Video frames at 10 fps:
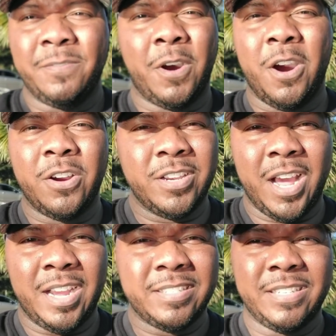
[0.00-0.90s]
for Hard
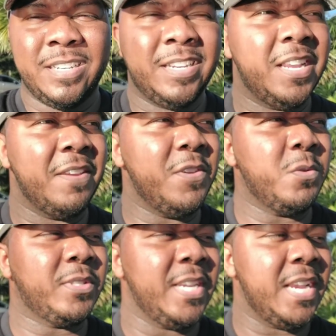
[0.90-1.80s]
Knocks, if
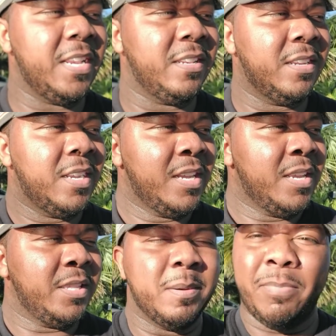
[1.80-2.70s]
you've seen
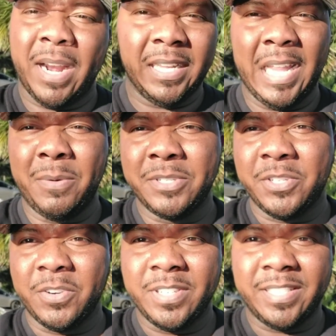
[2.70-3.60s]
the body language
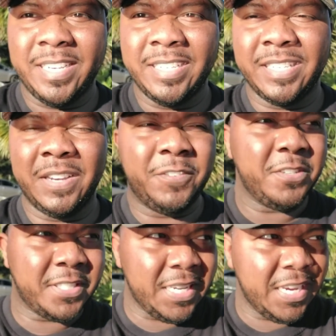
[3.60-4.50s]
during the season, if
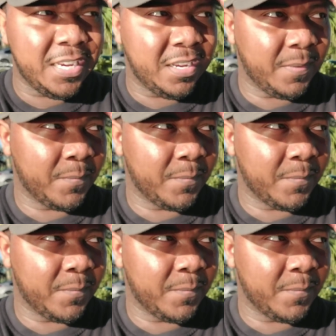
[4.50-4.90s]
you see